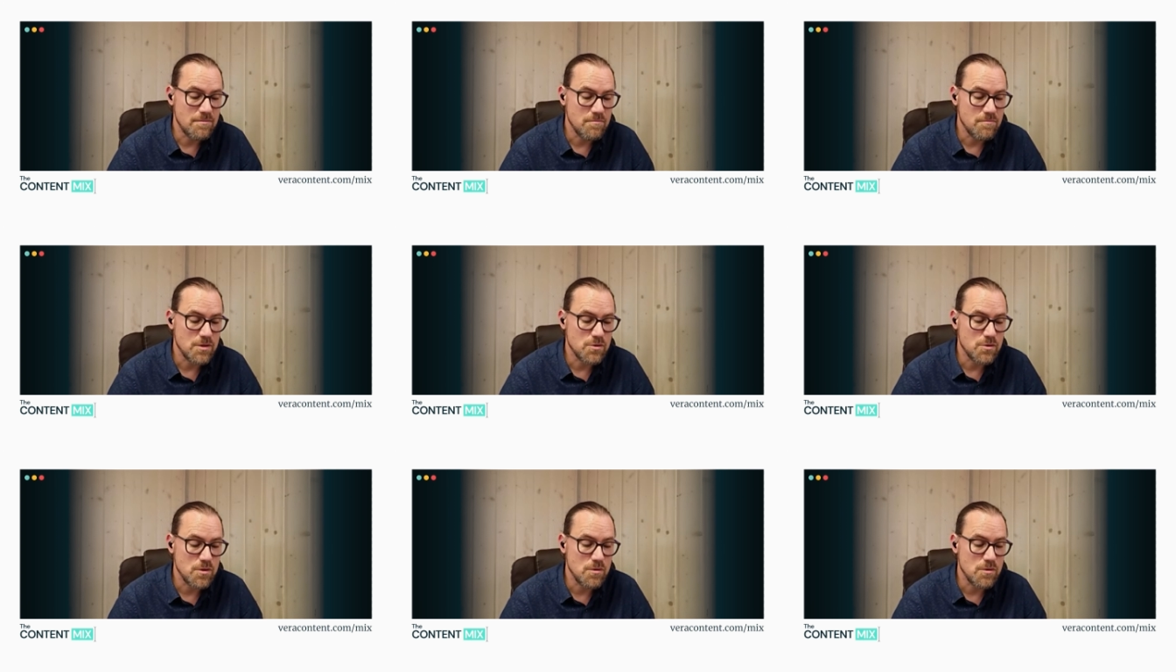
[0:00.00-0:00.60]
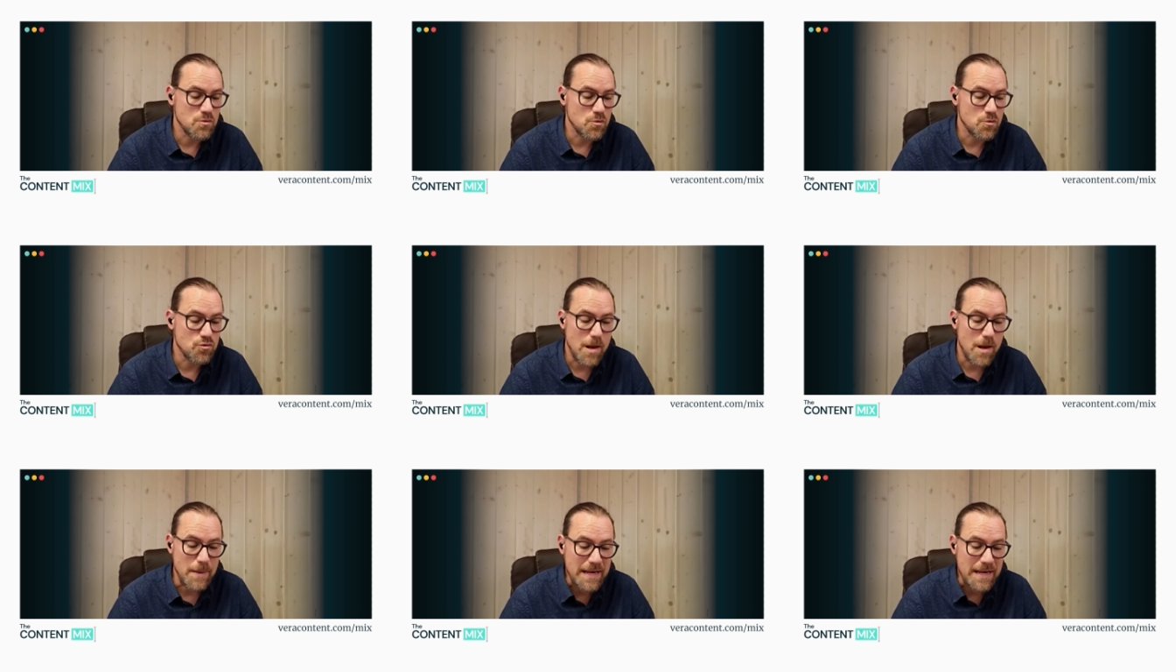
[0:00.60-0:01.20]
that's sort of
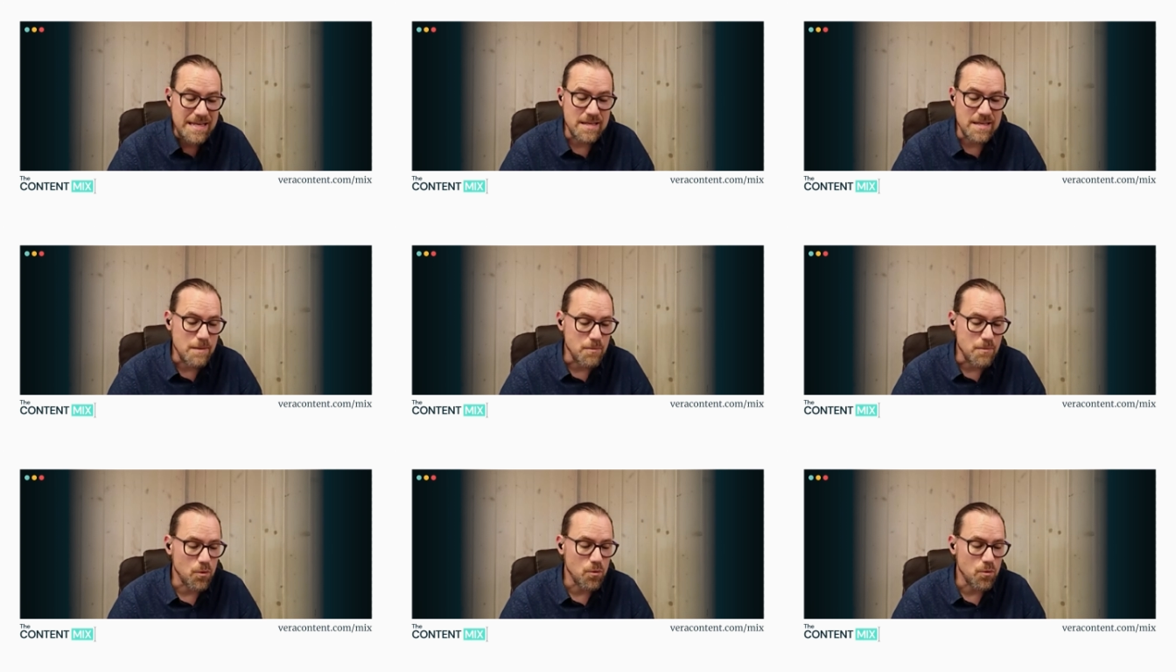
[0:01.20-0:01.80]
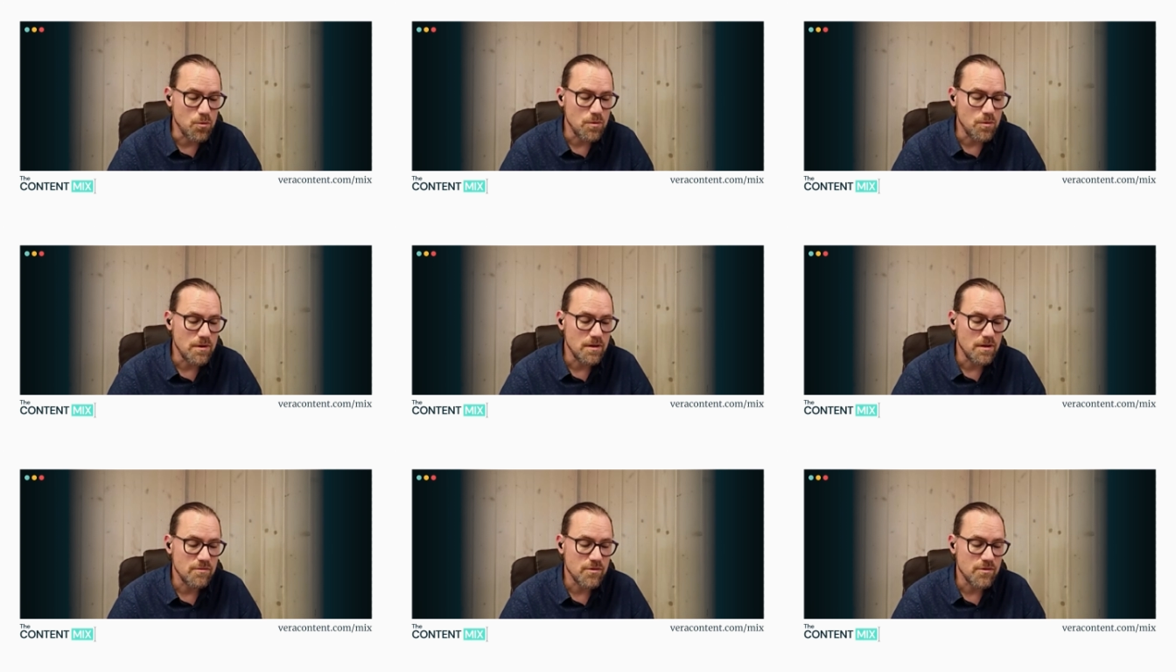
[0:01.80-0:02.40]
Grammarly,
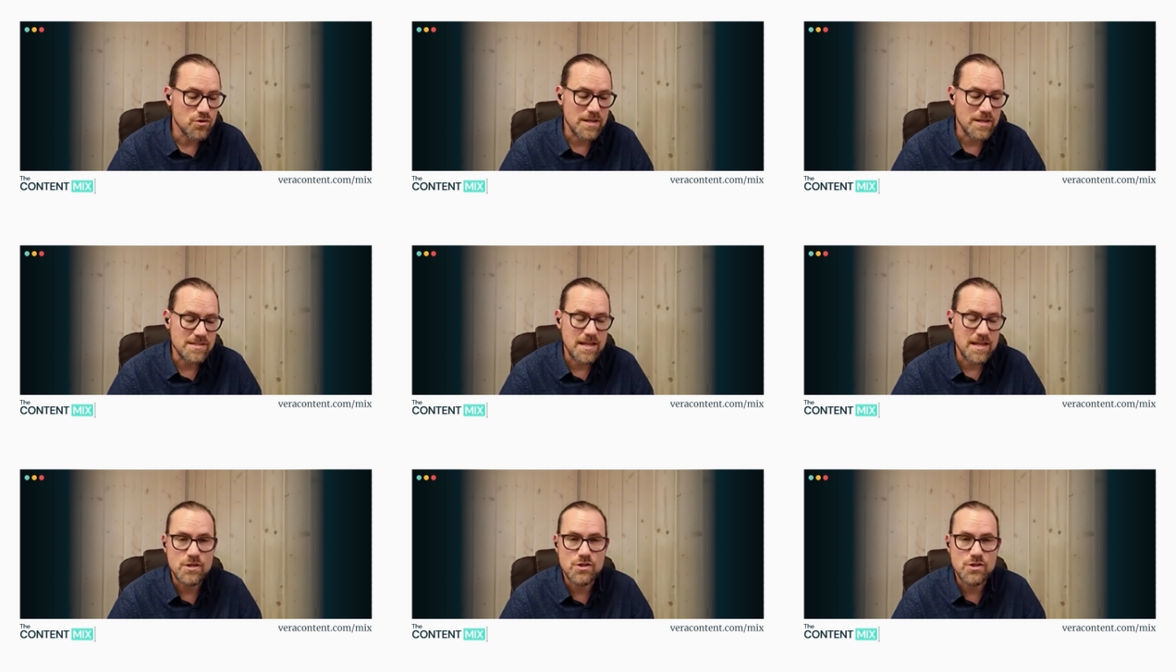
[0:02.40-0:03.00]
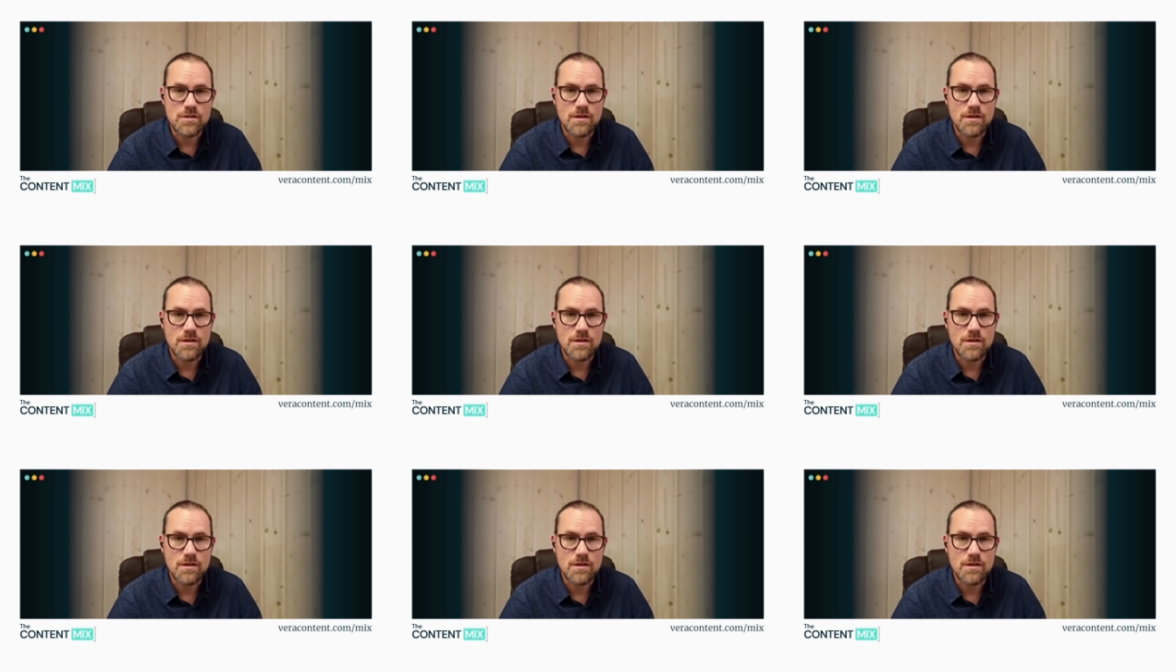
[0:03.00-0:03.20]
DeepL for translation.